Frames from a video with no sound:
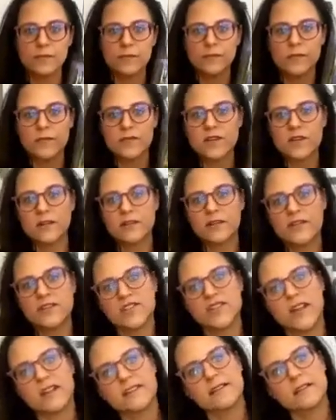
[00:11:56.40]
It's called a
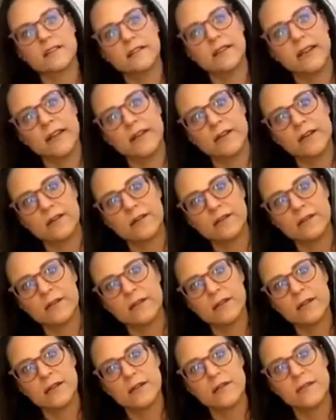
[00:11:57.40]
gentle leader.
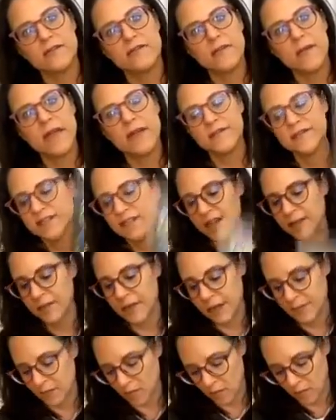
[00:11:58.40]
You may have seen
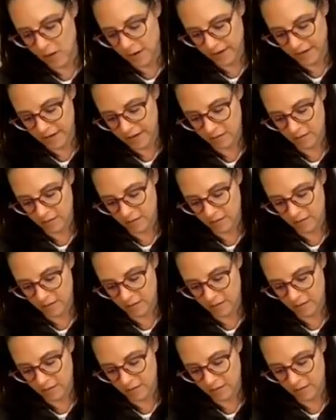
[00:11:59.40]
people walking